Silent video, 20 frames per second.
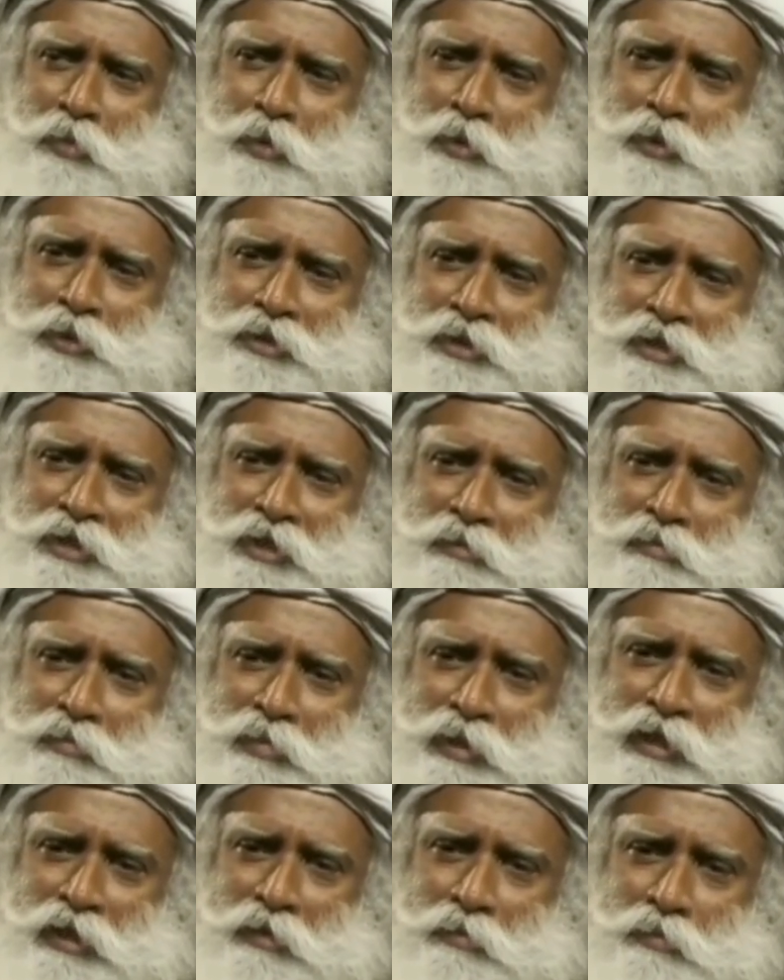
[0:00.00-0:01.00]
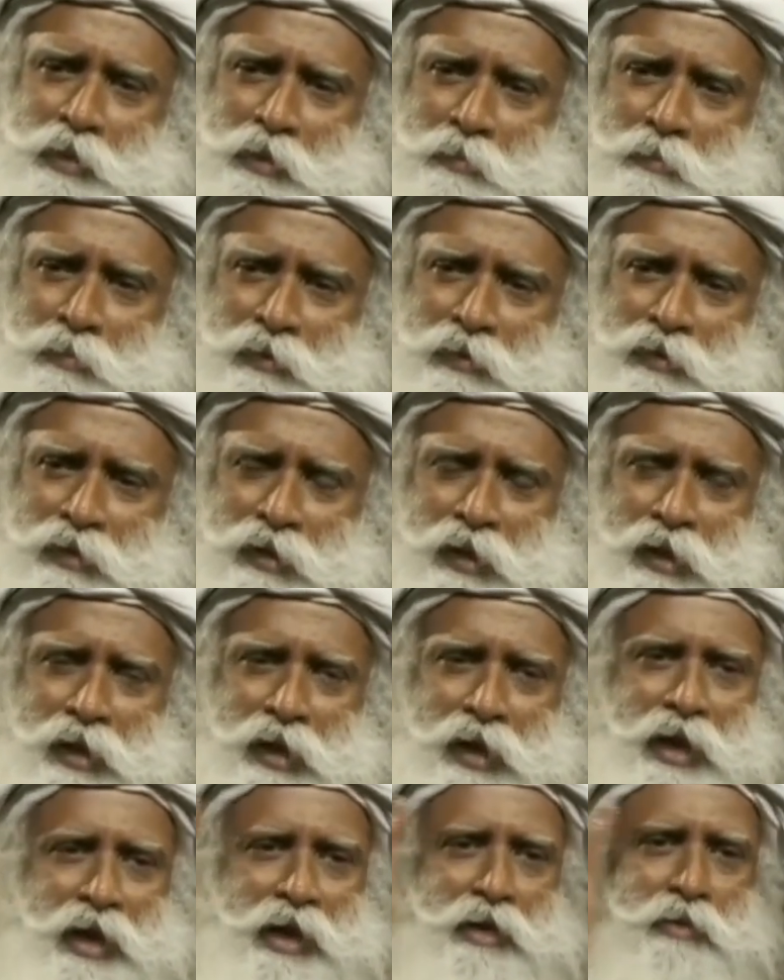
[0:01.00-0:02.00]
of 1.3 billion people.
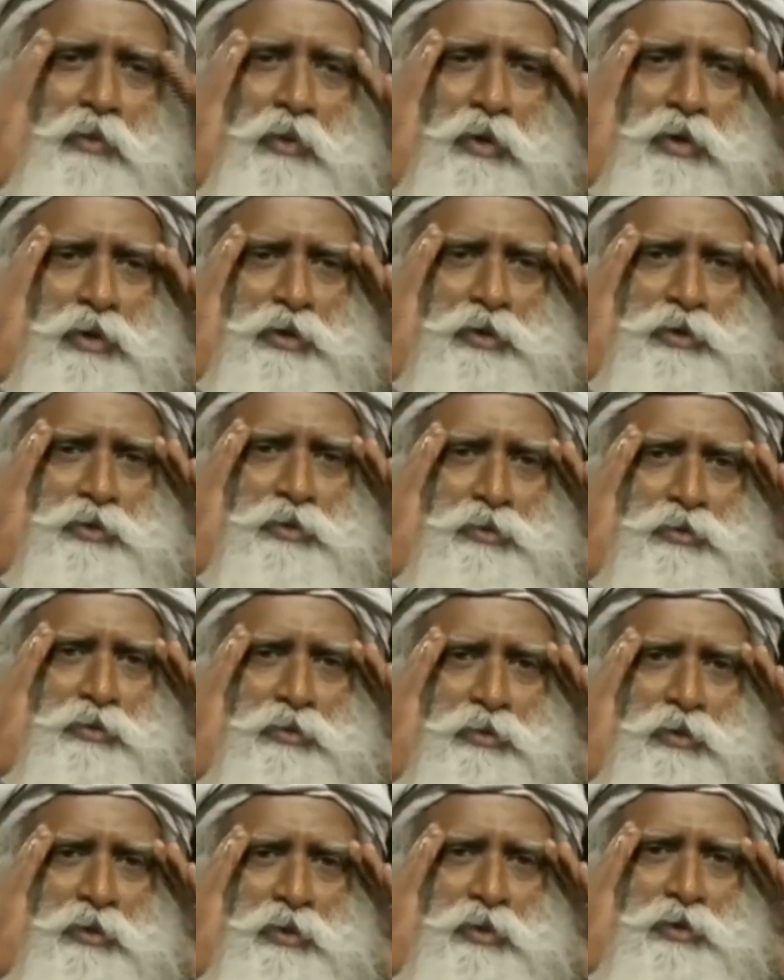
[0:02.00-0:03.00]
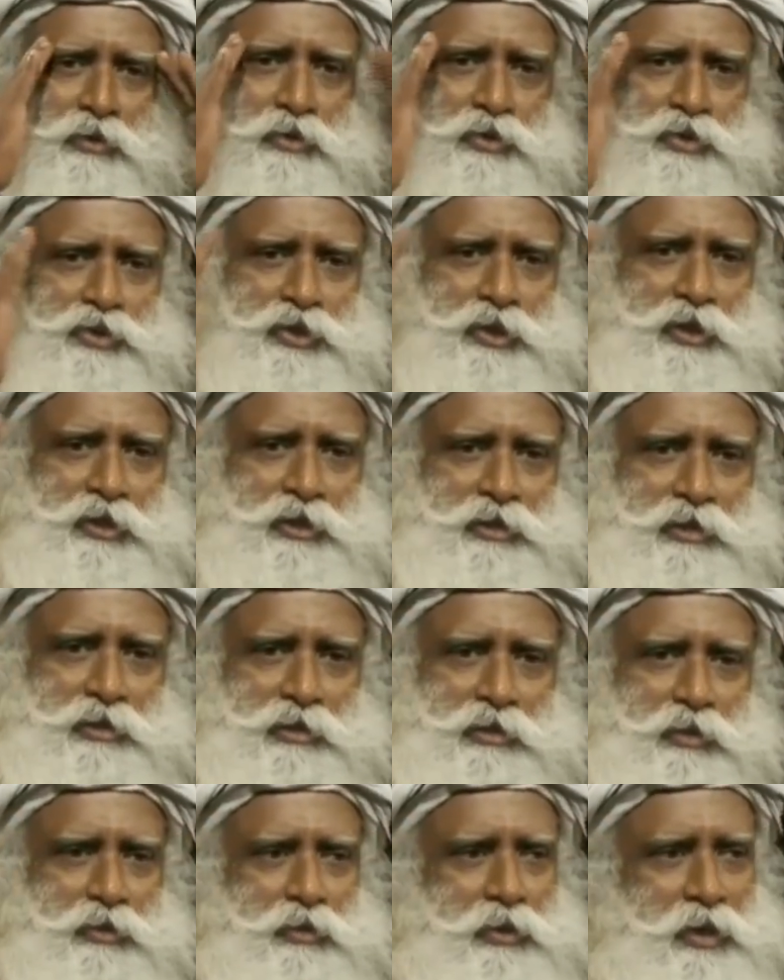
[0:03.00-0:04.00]
I want you to
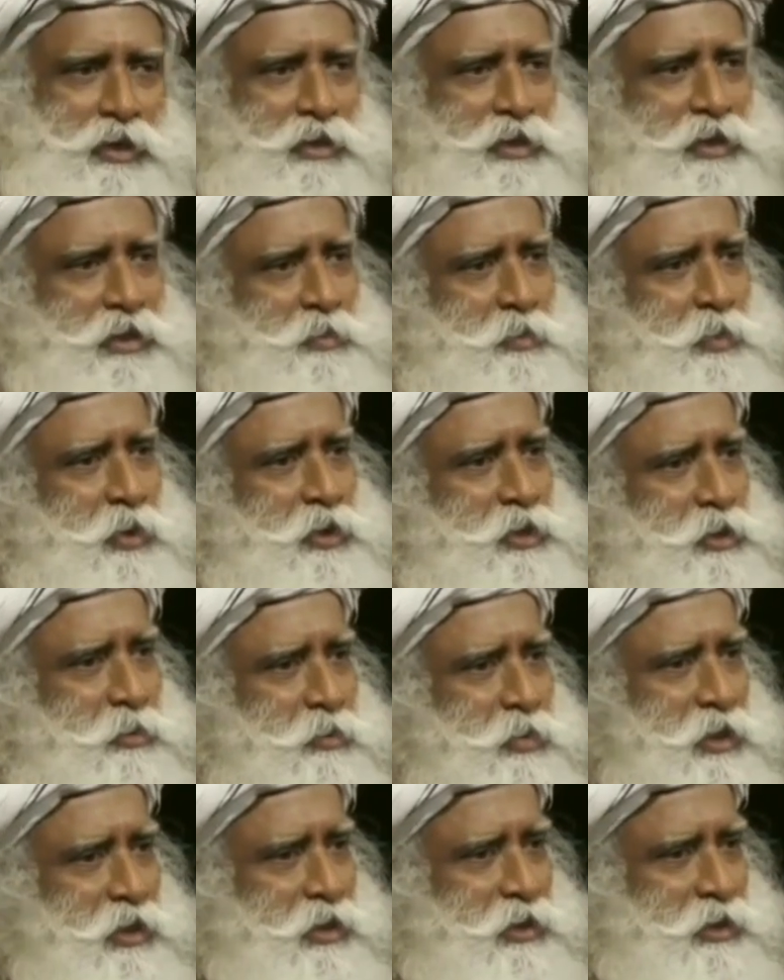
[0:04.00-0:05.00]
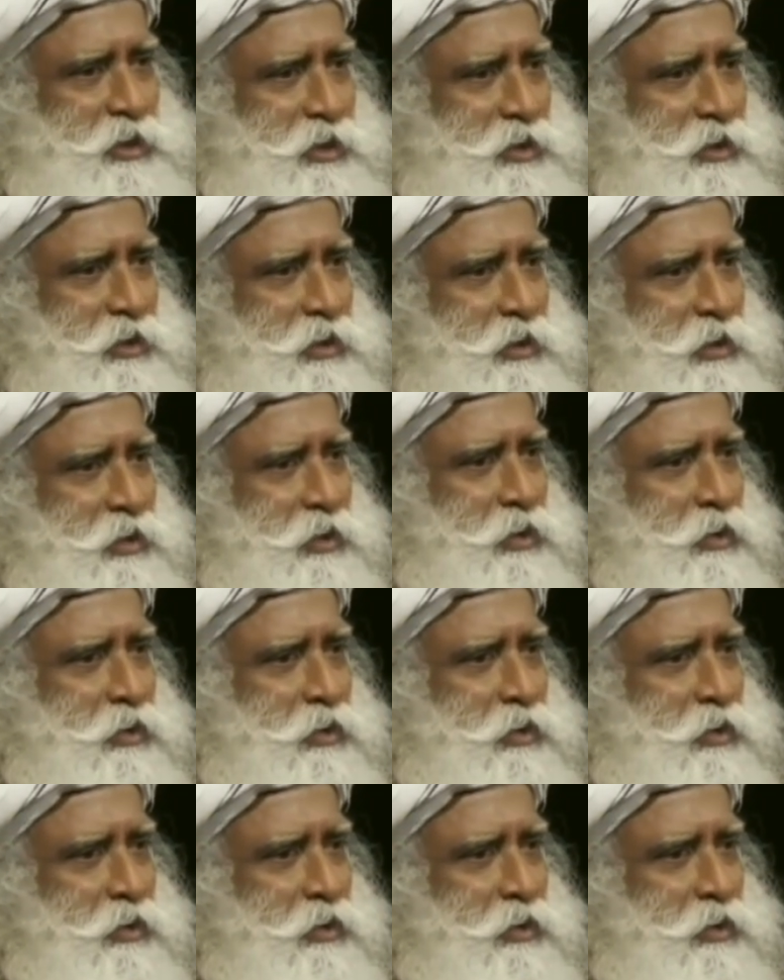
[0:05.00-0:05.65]
just look at this possibility.